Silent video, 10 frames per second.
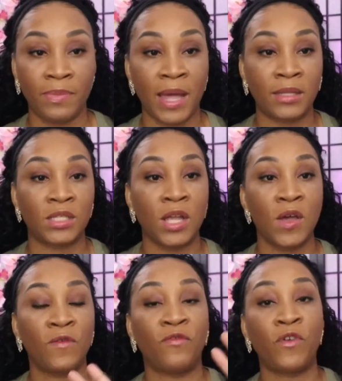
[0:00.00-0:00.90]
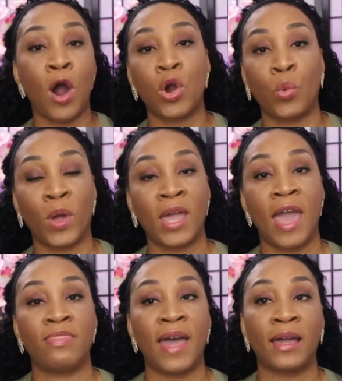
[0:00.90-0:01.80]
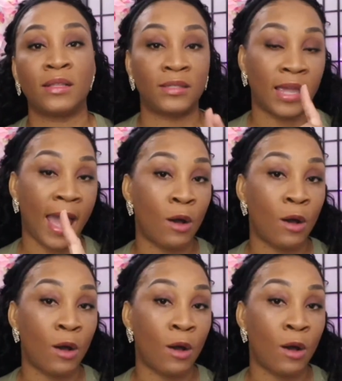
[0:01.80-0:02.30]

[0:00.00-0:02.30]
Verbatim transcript: that's far away, and that can say,